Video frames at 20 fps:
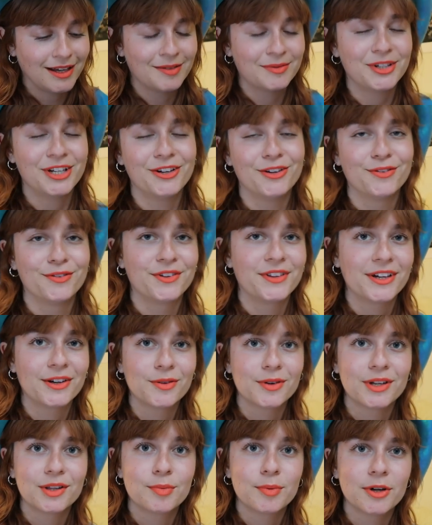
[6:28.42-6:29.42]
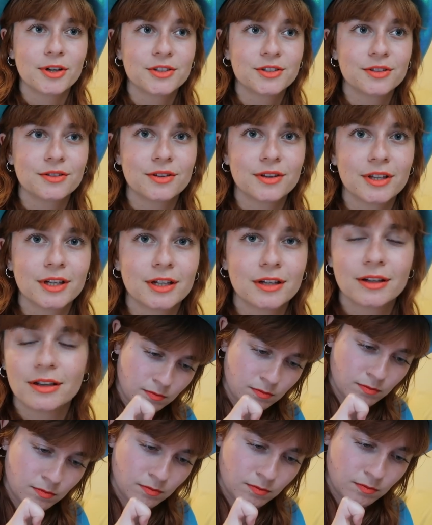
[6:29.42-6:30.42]
I'm not over that Gwyneth Paltrow thing.
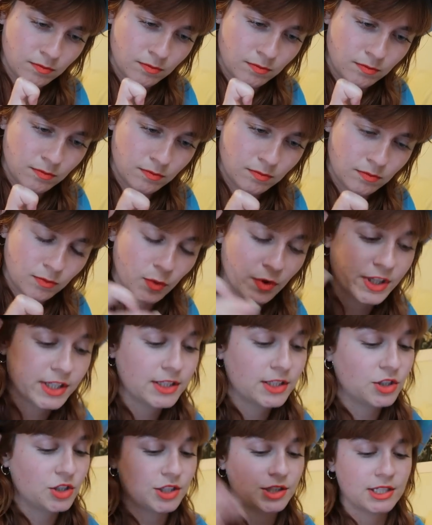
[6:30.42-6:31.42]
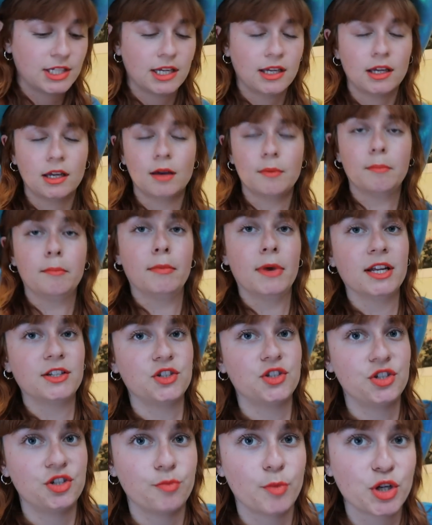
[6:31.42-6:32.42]
Well, this is just taking up
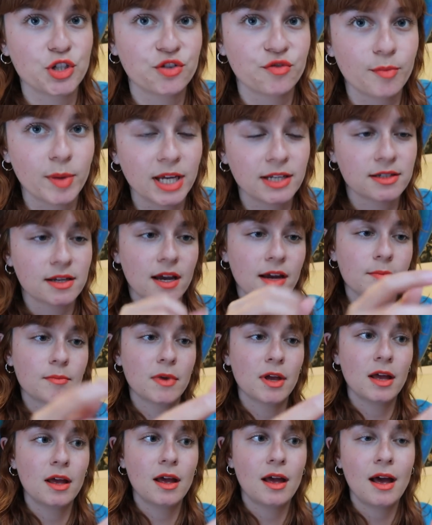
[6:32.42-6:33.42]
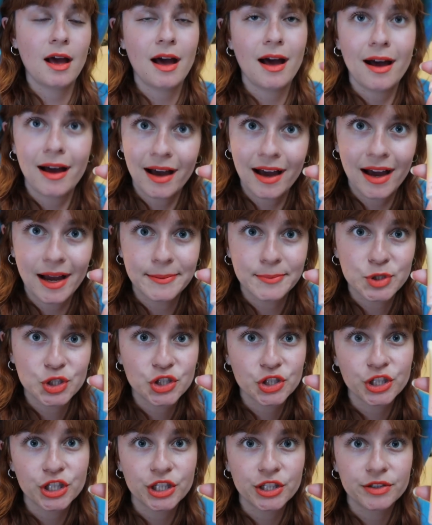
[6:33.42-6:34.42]
much too much of my time. I'm
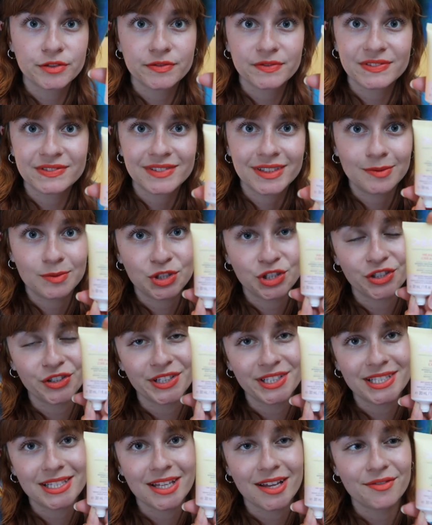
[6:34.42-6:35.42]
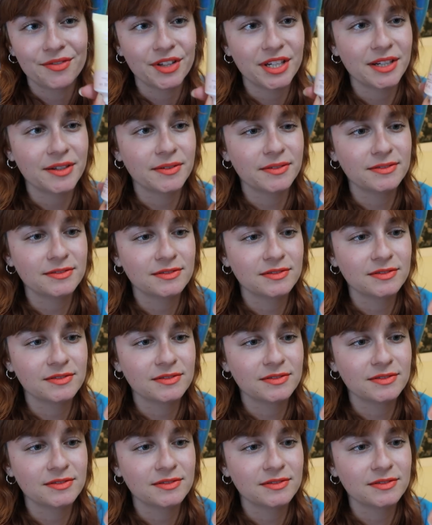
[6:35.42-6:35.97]
sure it's lovely.